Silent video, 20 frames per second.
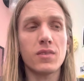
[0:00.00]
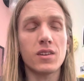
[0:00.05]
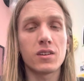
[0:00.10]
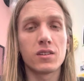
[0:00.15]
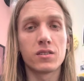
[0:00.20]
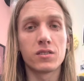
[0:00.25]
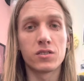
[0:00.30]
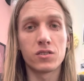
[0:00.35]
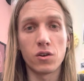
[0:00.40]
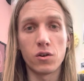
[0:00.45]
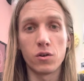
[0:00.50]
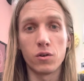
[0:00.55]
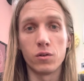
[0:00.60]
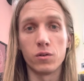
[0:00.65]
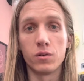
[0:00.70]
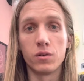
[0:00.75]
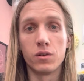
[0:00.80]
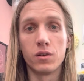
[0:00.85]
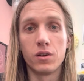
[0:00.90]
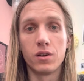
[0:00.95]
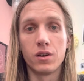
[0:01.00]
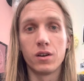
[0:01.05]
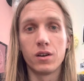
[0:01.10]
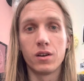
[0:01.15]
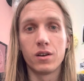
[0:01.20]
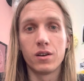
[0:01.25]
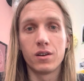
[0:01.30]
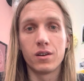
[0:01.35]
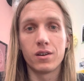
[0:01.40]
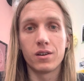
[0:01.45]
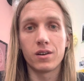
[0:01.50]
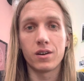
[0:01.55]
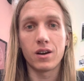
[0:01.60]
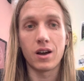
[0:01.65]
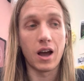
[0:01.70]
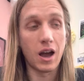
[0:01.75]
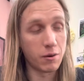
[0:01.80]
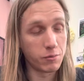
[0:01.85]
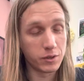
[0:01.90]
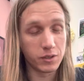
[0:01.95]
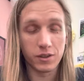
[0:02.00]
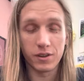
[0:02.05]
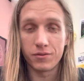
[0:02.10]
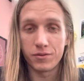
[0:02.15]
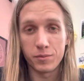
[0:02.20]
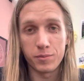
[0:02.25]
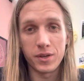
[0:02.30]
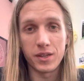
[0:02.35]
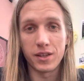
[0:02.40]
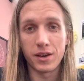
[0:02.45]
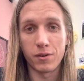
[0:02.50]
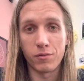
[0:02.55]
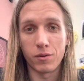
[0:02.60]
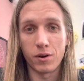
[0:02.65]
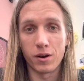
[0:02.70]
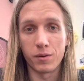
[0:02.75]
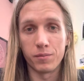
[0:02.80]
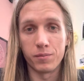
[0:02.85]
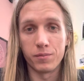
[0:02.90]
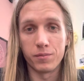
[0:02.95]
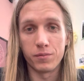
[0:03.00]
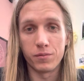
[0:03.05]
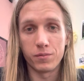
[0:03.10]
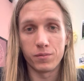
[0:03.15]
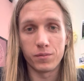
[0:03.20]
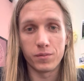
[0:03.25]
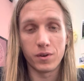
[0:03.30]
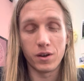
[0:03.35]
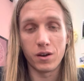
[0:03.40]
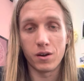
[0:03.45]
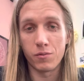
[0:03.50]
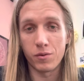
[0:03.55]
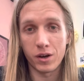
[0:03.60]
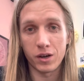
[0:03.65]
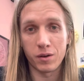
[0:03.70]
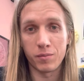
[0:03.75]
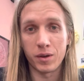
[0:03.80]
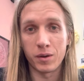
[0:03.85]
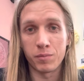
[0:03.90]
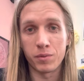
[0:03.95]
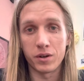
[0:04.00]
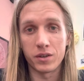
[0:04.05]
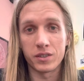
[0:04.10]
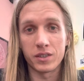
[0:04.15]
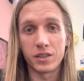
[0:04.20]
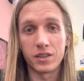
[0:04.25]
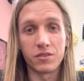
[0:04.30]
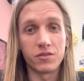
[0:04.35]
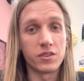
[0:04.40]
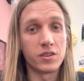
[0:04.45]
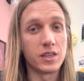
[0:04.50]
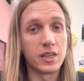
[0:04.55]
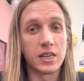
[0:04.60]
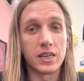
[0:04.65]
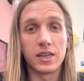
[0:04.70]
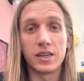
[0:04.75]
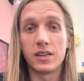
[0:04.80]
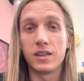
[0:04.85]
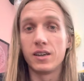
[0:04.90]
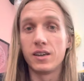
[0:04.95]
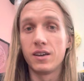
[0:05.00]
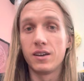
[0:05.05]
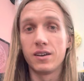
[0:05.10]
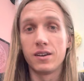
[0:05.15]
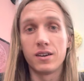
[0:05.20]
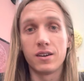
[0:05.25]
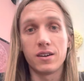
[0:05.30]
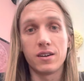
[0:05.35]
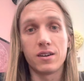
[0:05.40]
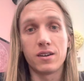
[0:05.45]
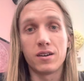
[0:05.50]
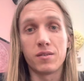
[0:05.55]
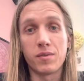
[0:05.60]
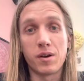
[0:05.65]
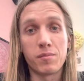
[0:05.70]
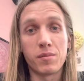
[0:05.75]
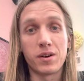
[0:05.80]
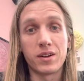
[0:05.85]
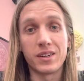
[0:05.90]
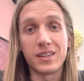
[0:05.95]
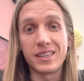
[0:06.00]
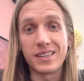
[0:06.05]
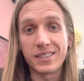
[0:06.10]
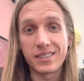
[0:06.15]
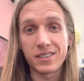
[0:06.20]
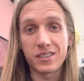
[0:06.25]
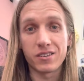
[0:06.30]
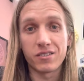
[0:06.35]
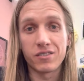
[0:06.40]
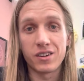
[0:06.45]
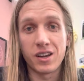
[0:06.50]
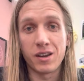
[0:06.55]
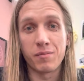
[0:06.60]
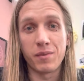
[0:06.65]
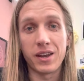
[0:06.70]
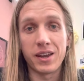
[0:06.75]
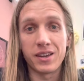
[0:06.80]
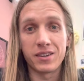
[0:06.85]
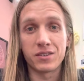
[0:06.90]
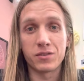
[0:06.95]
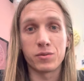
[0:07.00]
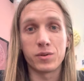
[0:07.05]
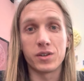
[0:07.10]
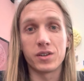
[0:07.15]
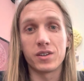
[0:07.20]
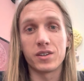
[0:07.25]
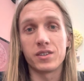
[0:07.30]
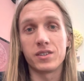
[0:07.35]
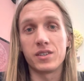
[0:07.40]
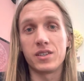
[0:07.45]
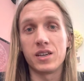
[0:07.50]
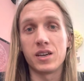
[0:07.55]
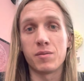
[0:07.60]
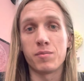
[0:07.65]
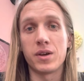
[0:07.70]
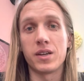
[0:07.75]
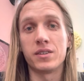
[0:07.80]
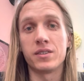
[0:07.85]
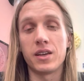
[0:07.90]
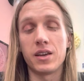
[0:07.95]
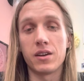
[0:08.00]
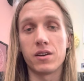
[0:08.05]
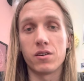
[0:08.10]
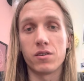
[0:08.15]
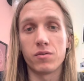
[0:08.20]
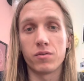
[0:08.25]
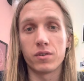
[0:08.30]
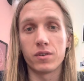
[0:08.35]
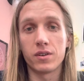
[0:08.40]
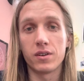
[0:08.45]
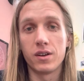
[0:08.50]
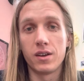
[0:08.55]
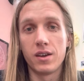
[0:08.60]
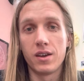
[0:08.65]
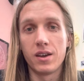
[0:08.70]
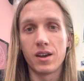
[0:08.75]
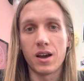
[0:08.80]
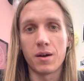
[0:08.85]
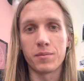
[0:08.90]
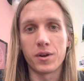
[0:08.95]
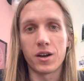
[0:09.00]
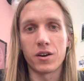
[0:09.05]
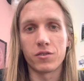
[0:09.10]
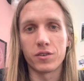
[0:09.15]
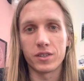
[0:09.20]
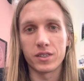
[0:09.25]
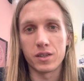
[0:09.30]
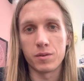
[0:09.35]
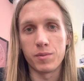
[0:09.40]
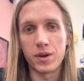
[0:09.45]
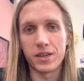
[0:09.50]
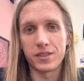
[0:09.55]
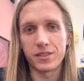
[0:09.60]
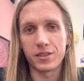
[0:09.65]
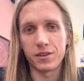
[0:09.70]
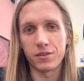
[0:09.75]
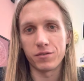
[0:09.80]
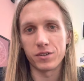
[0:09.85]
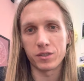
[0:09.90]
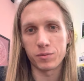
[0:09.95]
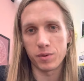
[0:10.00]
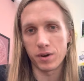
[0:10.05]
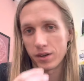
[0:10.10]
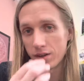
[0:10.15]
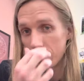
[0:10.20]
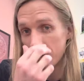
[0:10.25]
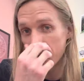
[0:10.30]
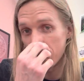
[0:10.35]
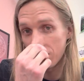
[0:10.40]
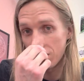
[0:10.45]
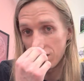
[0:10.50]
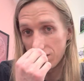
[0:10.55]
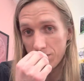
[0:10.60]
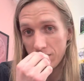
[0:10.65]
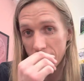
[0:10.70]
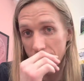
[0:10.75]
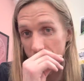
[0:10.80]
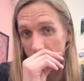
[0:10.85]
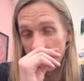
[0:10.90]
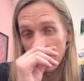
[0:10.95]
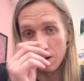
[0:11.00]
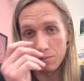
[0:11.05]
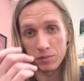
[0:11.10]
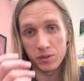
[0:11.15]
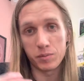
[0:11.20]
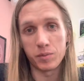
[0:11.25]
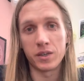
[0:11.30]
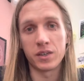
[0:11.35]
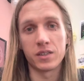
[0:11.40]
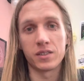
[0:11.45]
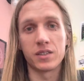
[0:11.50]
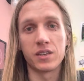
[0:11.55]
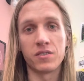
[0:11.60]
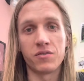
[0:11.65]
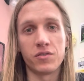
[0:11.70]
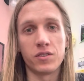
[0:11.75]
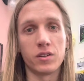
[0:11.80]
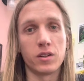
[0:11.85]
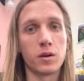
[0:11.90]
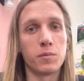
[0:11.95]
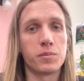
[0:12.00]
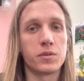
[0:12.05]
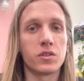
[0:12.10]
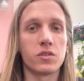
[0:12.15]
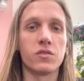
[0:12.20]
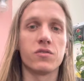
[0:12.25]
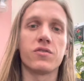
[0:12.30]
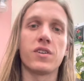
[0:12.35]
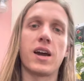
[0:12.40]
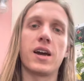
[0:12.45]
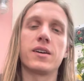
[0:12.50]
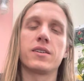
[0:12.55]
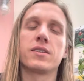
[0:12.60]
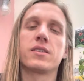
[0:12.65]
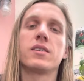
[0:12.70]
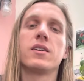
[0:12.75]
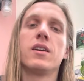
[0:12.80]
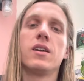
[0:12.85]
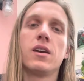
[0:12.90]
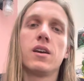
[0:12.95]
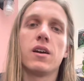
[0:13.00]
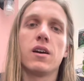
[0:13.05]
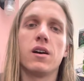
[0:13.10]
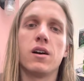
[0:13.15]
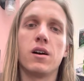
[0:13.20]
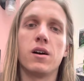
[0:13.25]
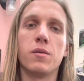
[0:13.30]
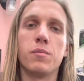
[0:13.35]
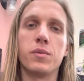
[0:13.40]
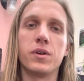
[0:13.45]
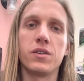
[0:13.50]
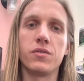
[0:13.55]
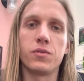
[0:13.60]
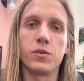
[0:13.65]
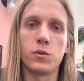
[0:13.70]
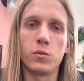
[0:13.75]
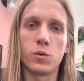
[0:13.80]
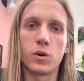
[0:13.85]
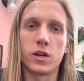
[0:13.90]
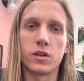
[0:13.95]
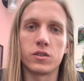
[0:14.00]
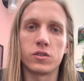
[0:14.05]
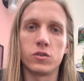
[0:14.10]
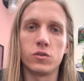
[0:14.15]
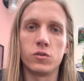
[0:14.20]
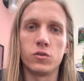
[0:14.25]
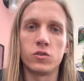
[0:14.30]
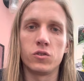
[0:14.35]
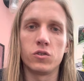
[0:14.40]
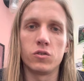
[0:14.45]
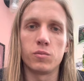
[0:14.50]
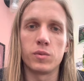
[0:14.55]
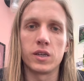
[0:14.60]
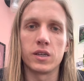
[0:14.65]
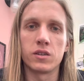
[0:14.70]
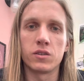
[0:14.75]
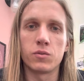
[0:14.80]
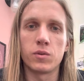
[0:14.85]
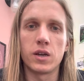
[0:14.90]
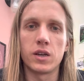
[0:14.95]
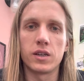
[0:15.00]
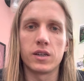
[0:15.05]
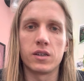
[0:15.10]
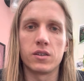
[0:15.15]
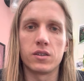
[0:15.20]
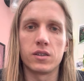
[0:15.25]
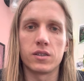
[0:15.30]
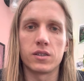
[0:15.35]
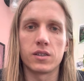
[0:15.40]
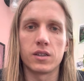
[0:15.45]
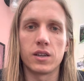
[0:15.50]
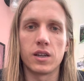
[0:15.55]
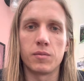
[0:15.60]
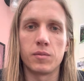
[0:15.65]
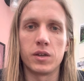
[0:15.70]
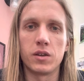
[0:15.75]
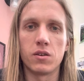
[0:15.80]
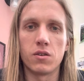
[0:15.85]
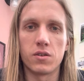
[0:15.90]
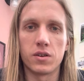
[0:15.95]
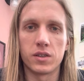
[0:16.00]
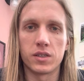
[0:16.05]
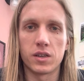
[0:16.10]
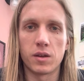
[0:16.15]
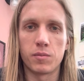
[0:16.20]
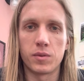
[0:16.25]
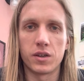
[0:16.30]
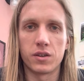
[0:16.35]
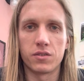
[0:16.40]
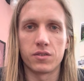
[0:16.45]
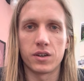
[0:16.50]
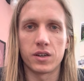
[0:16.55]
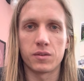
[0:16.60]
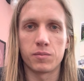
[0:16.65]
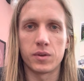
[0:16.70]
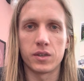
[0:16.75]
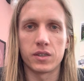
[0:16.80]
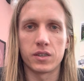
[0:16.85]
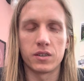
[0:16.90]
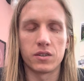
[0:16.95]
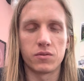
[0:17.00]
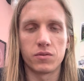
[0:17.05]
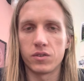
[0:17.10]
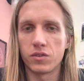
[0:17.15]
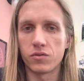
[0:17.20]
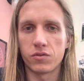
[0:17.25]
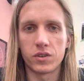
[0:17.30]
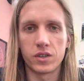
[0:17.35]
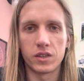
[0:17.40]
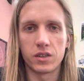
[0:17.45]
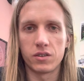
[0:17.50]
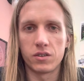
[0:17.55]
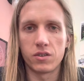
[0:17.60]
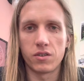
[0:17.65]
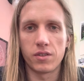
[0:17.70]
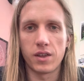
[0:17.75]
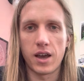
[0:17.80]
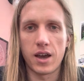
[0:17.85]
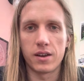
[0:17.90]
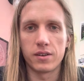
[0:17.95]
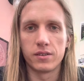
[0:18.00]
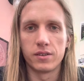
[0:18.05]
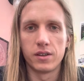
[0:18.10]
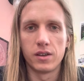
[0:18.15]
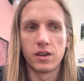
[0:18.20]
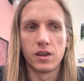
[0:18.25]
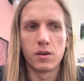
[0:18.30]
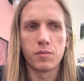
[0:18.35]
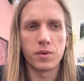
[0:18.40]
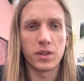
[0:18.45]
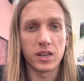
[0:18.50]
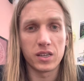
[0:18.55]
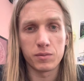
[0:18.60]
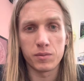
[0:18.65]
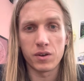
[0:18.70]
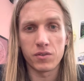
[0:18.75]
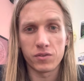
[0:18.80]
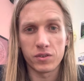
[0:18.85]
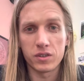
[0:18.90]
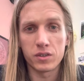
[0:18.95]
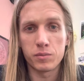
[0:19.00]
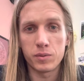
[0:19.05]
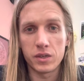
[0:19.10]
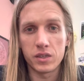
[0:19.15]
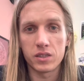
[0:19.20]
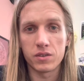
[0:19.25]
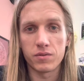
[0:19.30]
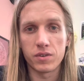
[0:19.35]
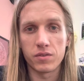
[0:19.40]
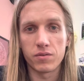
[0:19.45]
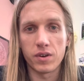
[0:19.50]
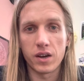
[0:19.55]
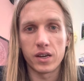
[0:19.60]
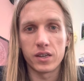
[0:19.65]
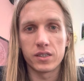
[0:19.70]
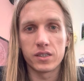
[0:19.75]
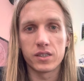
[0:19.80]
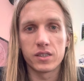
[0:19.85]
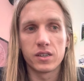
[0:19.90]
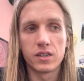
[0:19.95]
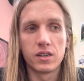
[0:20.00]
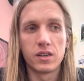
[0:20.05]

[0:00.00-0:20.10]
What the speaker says: So I would love to be that warm, welcoming person if you need it. I'm on Instagram and Twitter as DMN Takeover. I'm not always the best at responding to all of my DMs because they fill up so fast. But if you want to shoot me a tweet and just let me know you sent me a direct message, feel free to do that. But that's my first piece of advice.